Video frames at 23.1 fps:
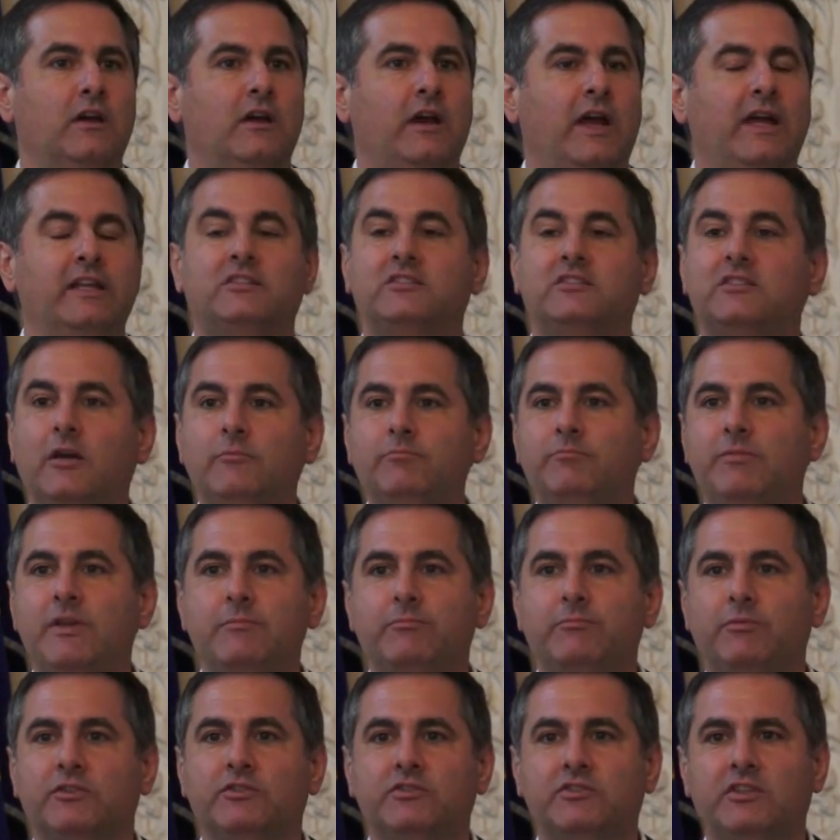And some
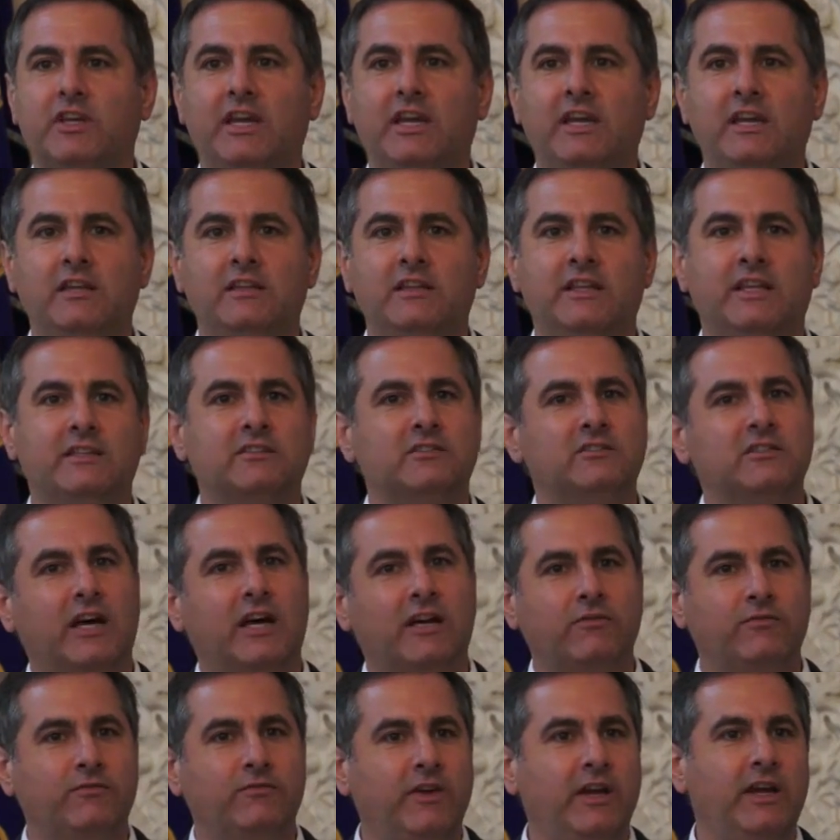people say that's
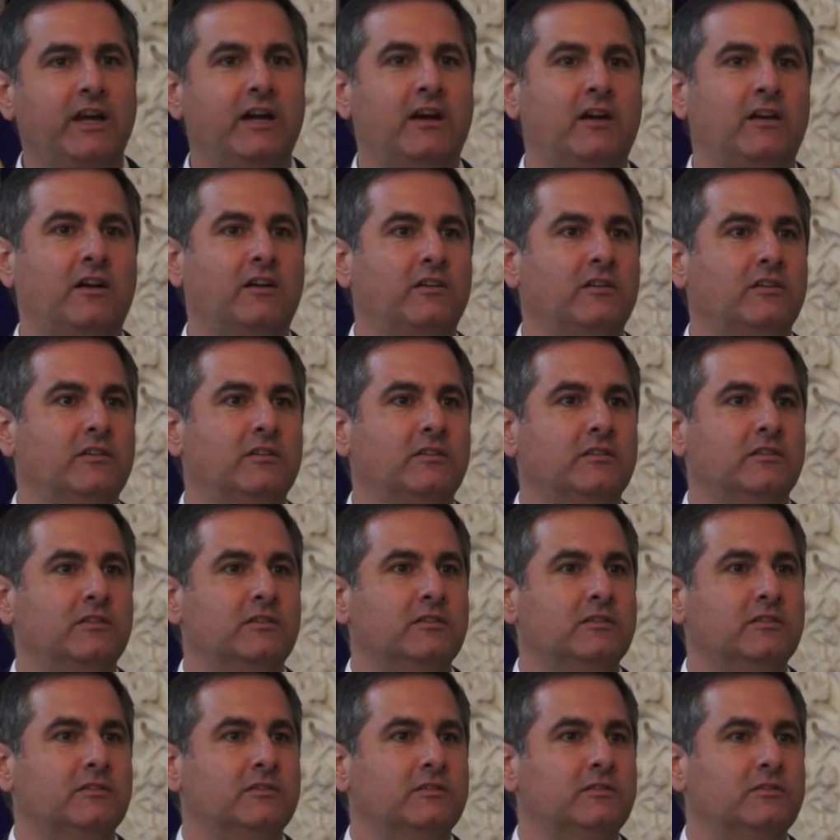not fair.
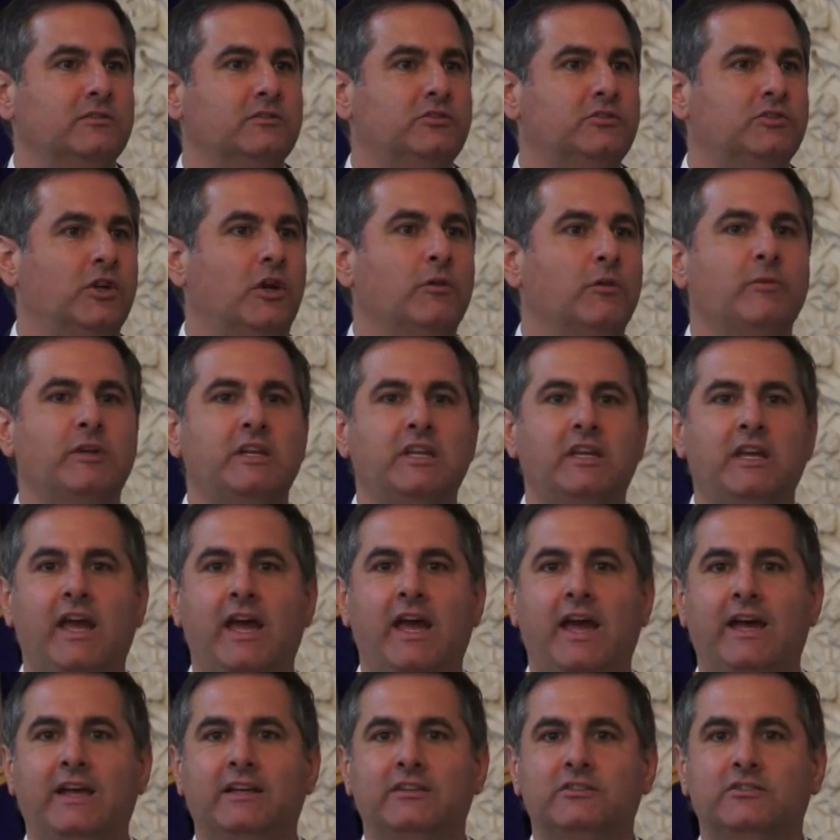Germany
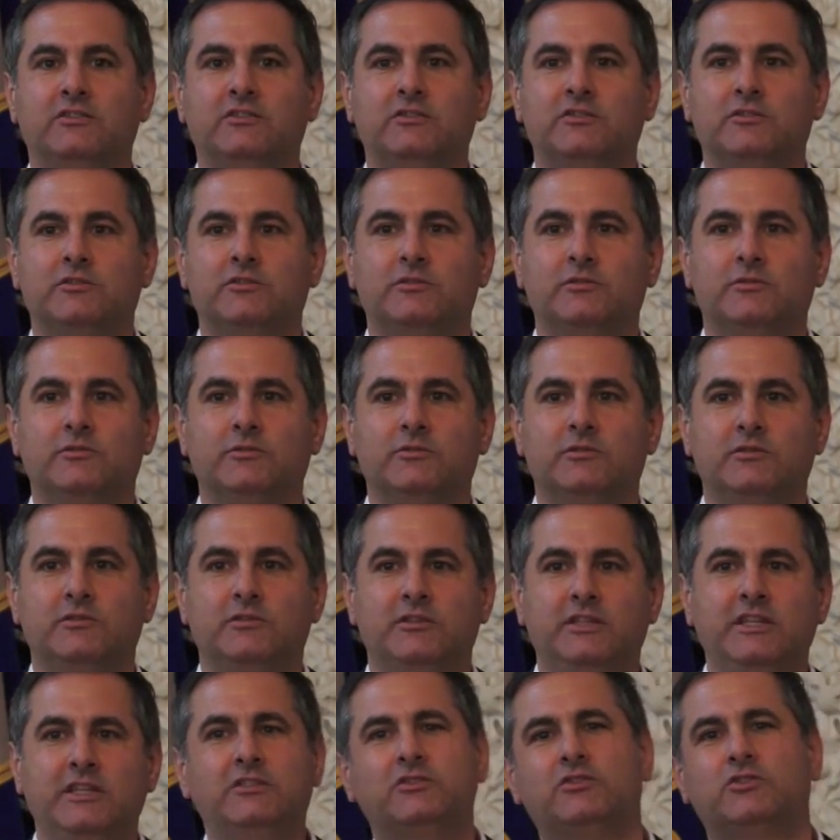has
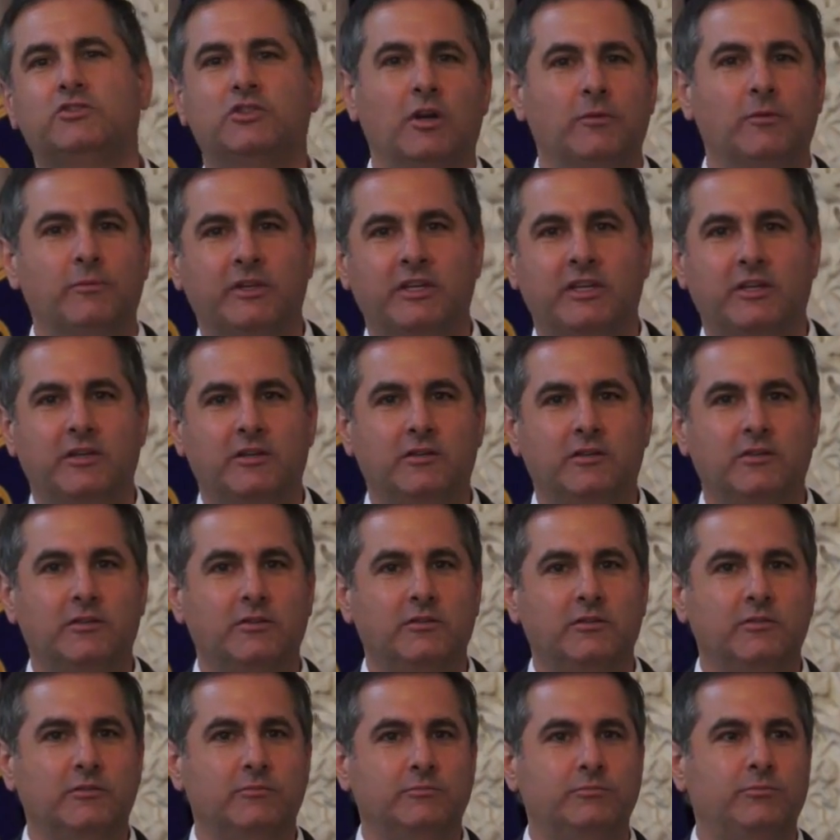East Germany,
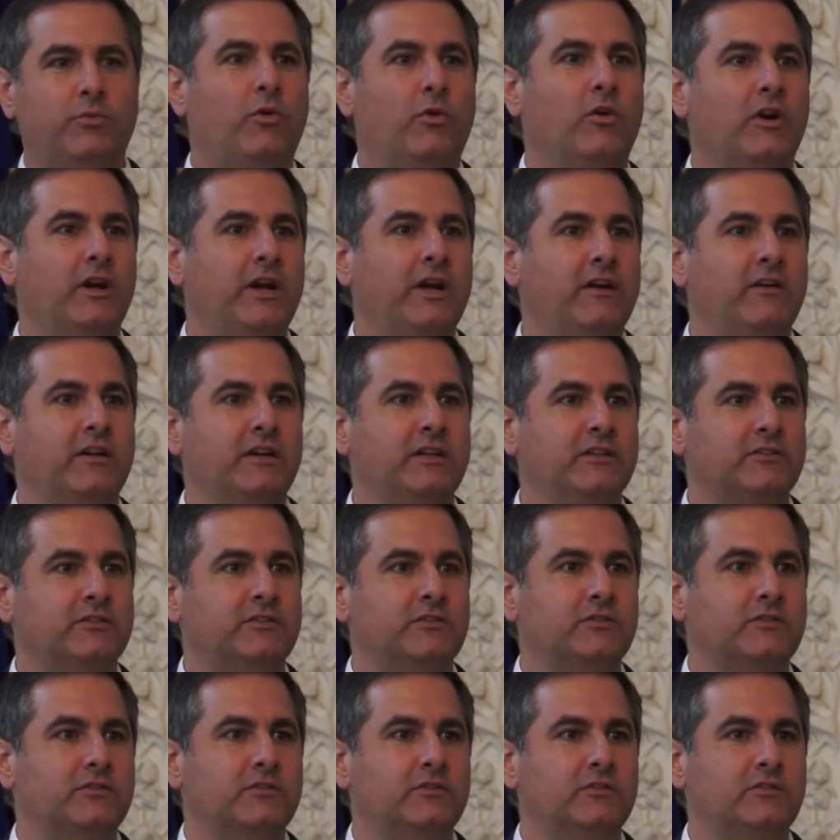poor areas.